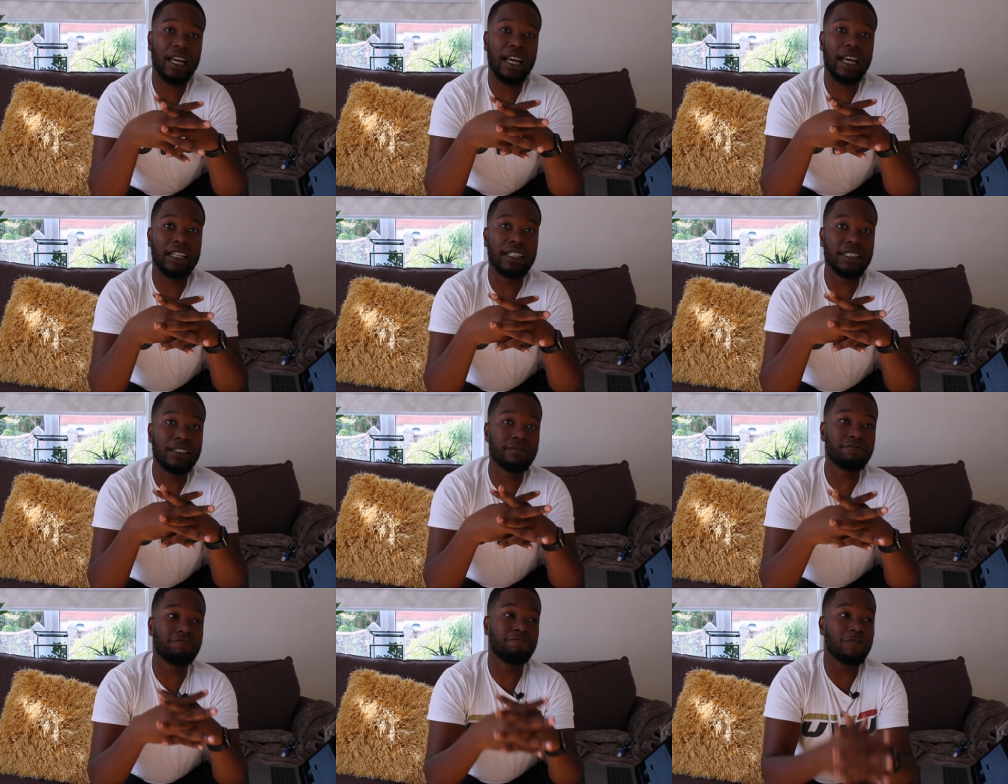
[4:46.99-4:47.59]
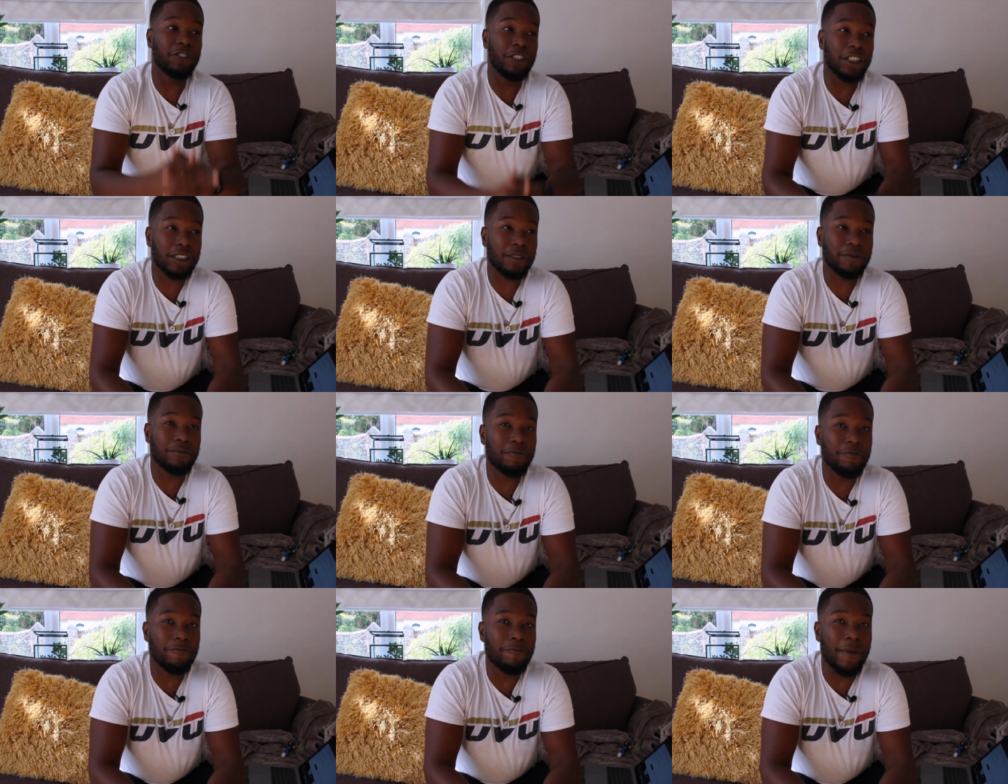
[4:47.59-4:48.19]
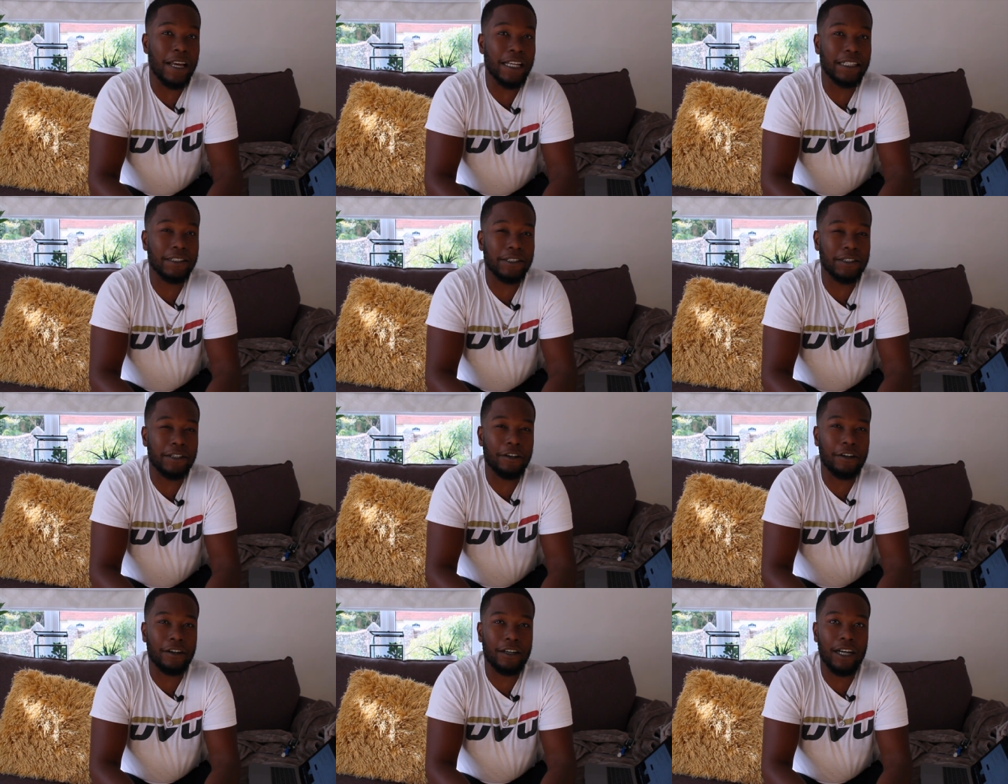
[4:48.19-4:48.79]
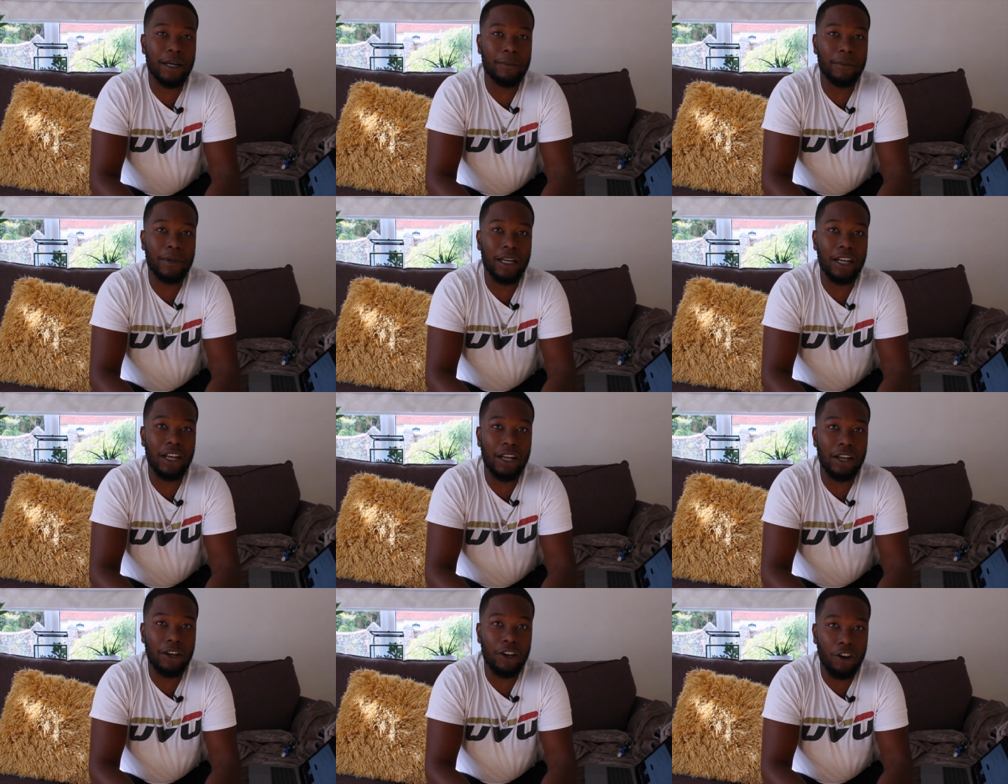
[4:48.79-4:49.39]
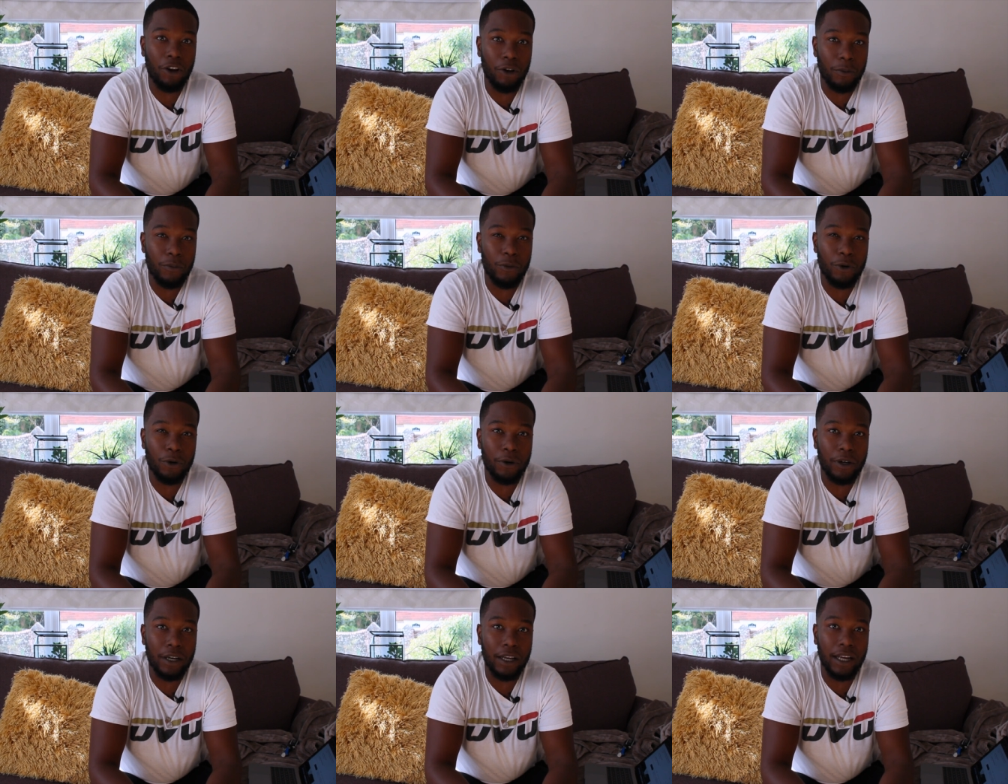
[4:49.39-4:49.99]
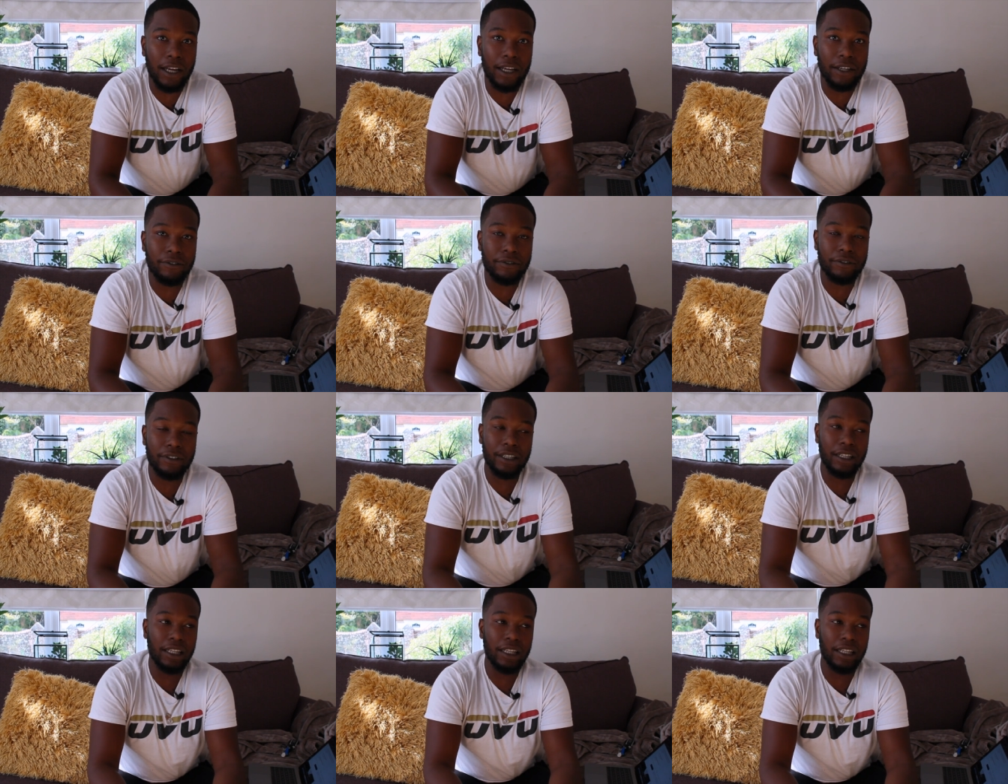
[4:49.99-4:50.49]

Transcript: and it just makes the car come a lot more alive.